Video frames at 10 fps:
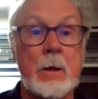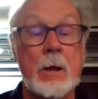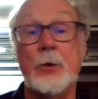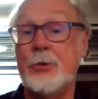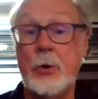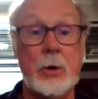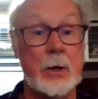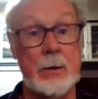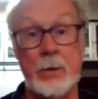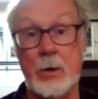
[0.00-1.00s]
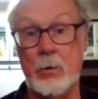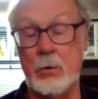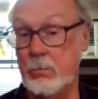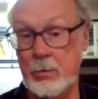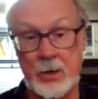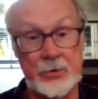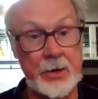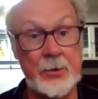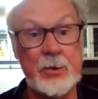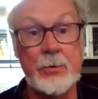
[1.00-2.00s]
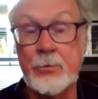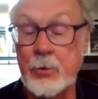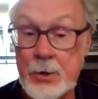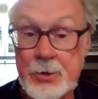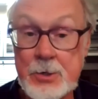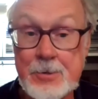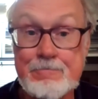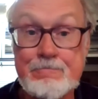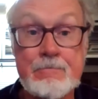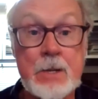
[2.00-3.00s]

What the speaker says: Now, certainly there were extensive trenches,